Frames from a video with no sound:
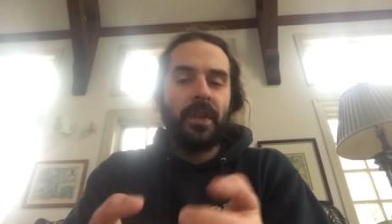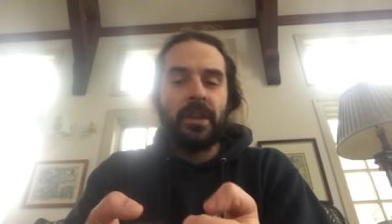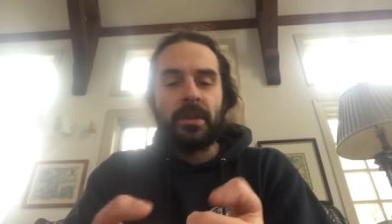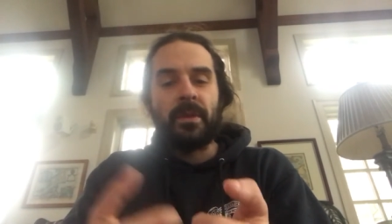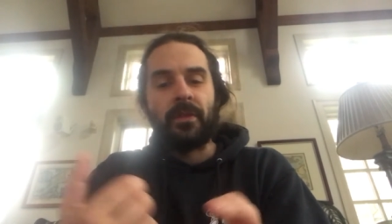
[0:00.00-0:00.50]

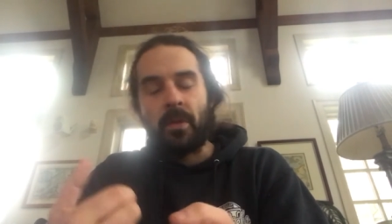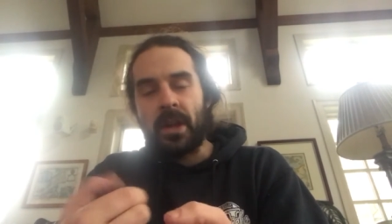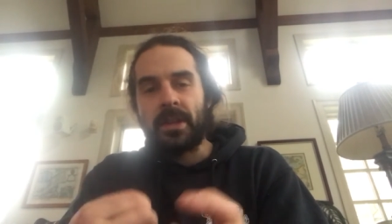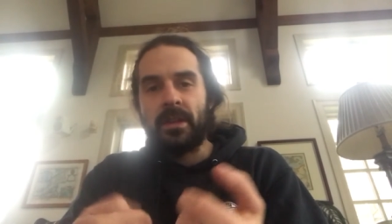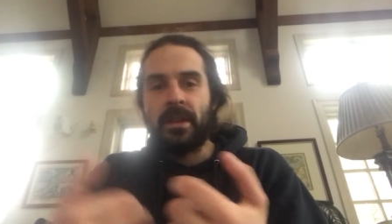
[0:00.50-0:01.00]
thanks so much for
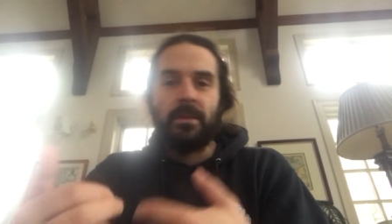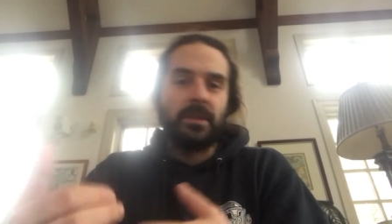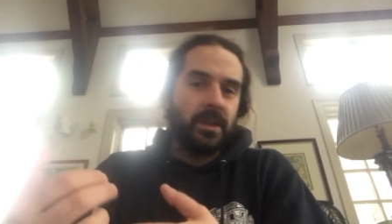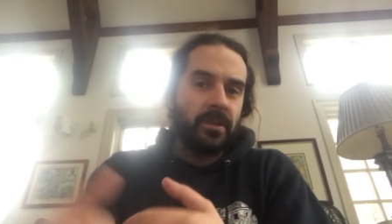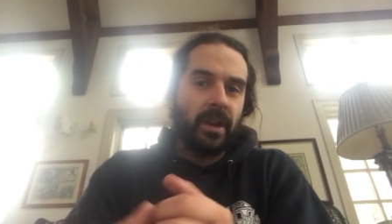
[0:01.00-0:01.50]
watching that was
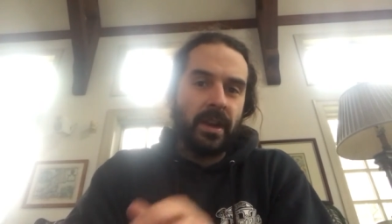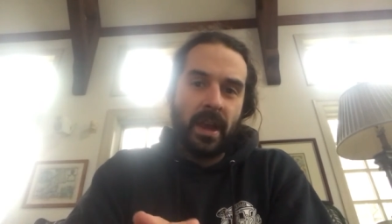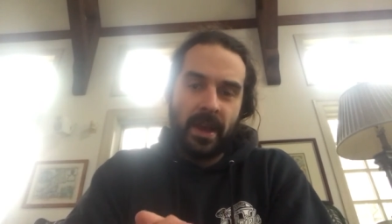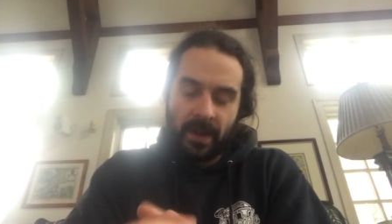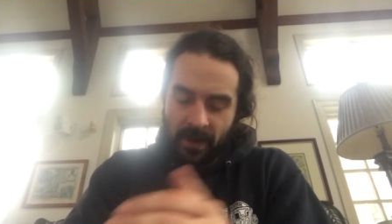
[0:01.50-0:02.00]
such a great
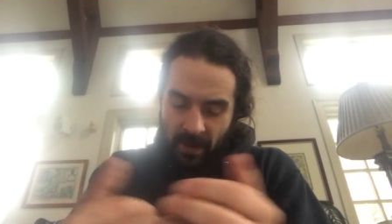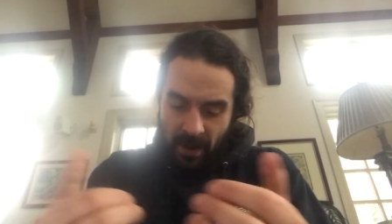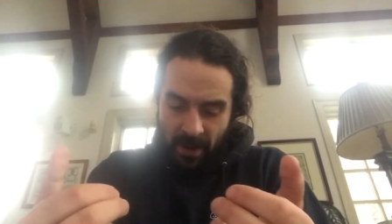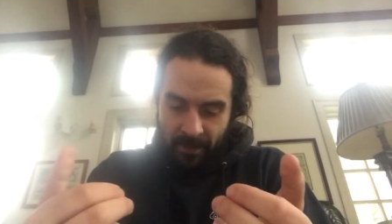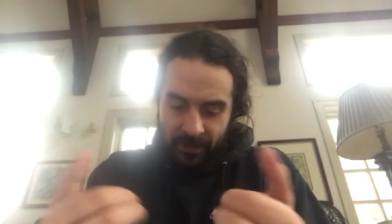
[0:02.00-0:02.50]
night
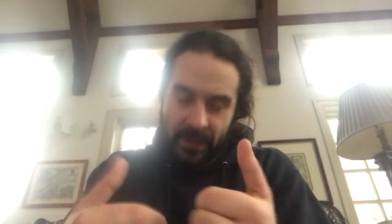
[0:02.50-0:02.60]
um,